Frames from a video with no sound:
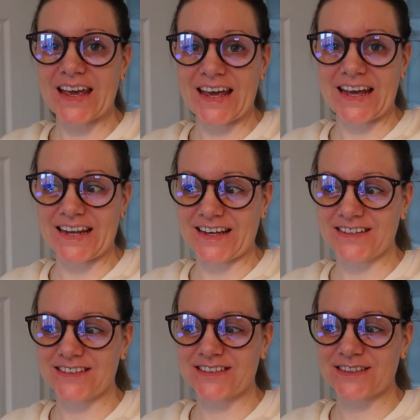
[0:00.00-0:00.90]
it
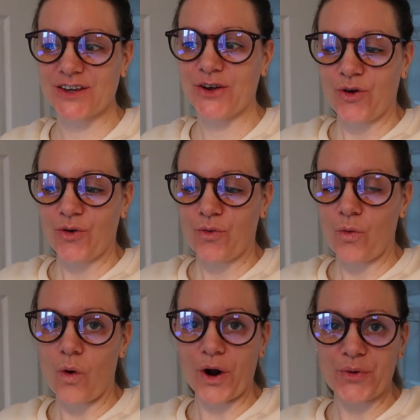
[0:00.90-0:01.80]
is
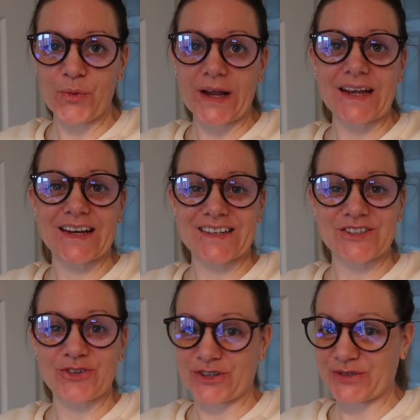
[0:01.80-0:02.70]
1 week
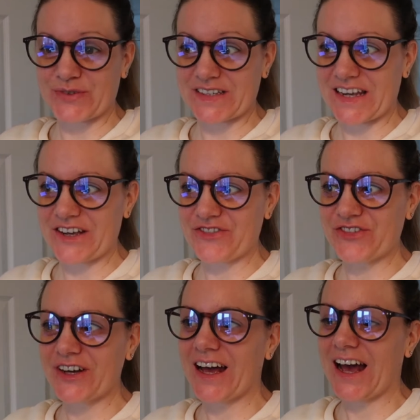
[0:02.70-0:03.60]
until Christmas Eve,
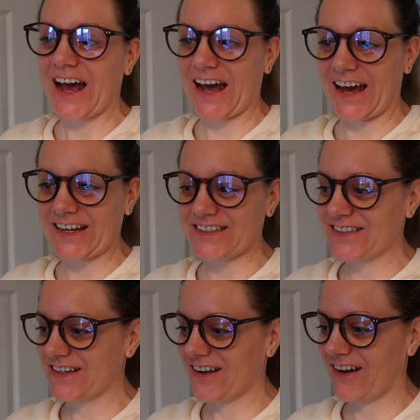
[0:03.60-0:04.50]
and
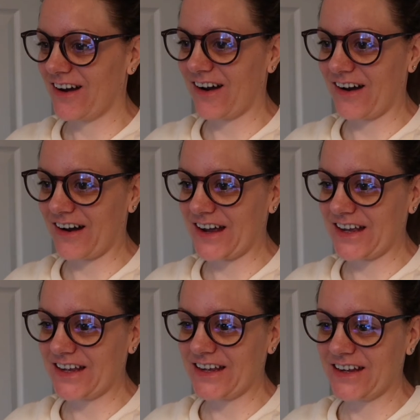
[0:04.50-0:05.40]

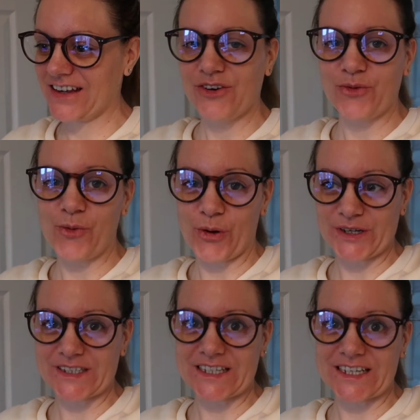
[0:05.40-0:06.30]
I
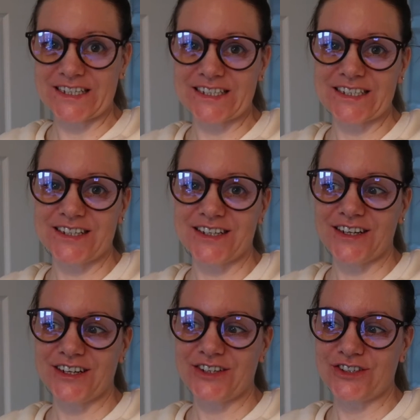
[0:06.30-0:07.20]
wanted
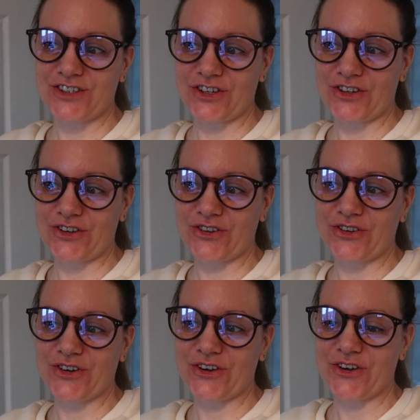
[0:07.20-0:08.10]
to
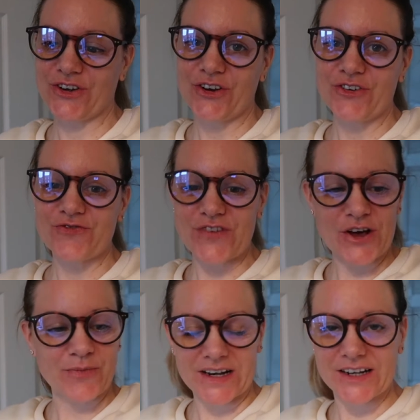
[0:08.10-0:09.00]

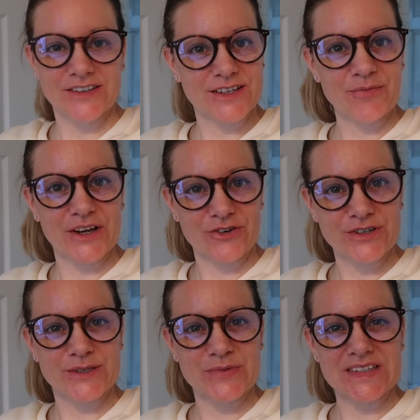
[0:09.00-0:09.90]
film a little something
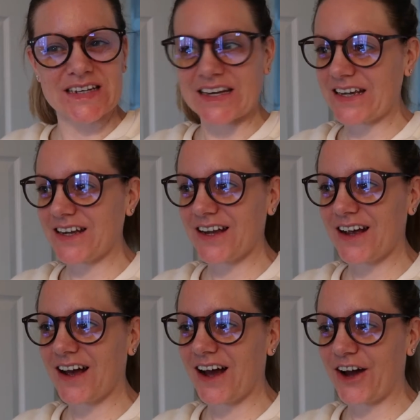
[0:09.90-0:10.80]
Christmassy.
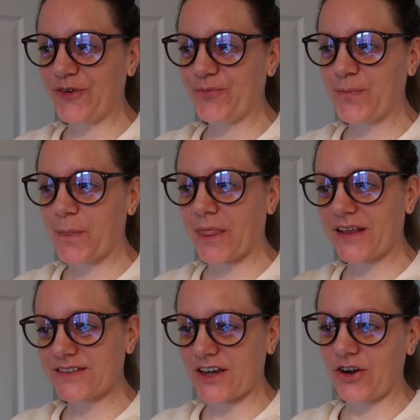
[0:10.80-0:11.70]

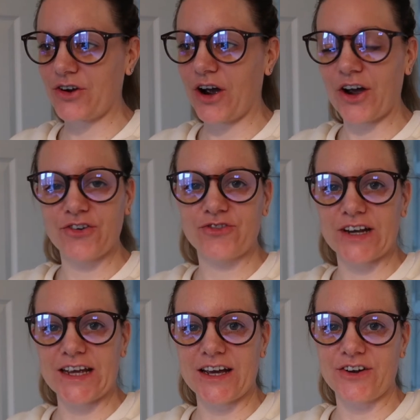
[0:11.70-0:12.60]
So
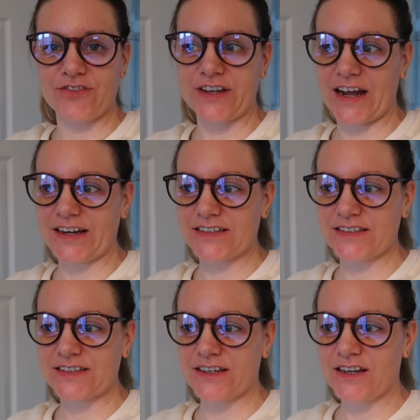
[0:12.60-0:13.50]
hopefully over the
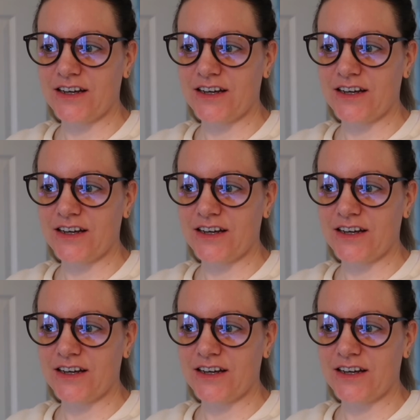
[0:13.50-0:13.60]
next